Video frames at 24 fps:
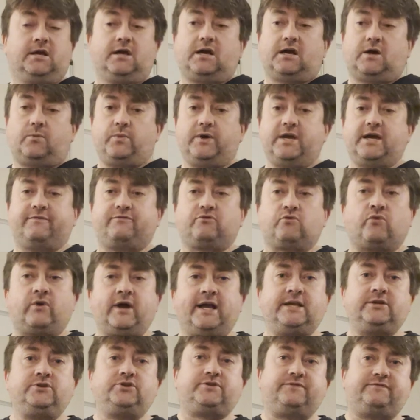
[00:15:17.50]
And we have a
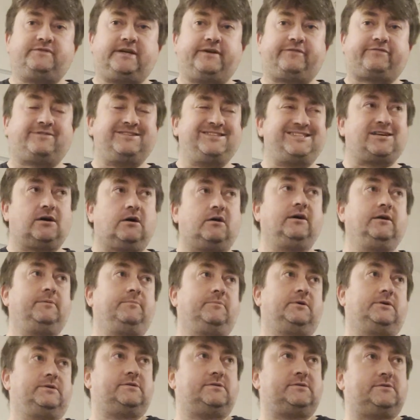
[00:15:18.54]
range of different
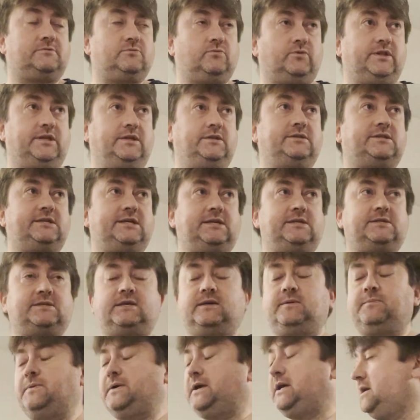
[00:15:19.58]
timers within
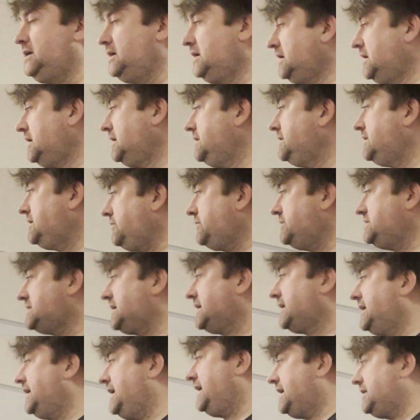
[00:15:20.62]
TCP. There is a
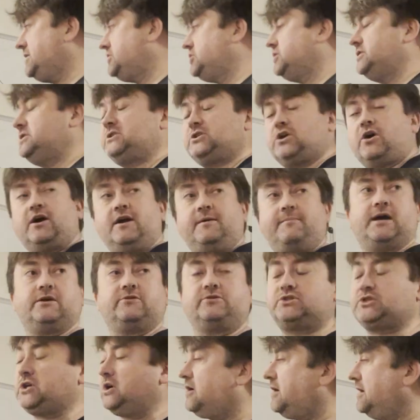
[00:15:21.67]
connection
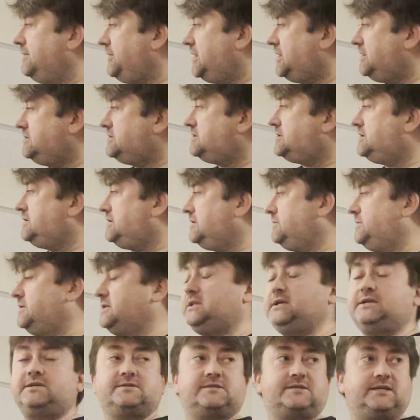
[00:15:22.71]
timeout timer to do with
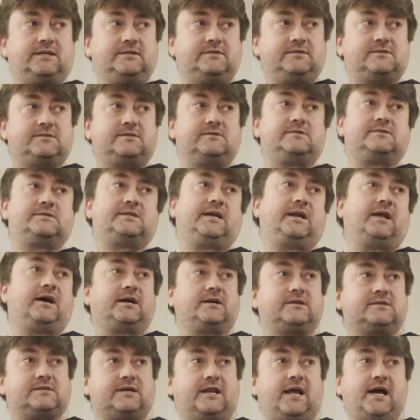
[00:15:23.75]
these SYNs and
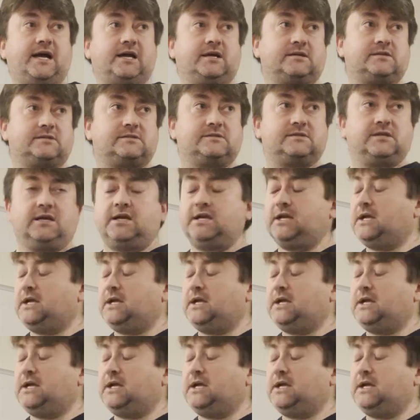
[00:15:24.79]
SYNACs and ACKs.